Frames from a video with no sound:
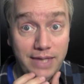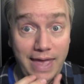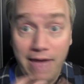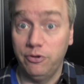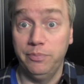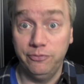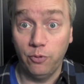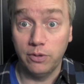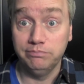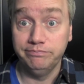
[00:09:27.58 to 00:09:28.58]
ever
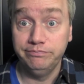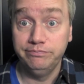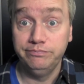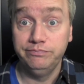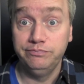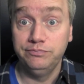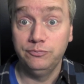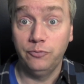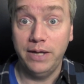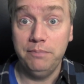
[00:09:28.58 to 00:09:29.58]
before,
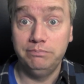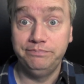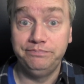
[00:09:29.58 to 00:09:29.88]
right?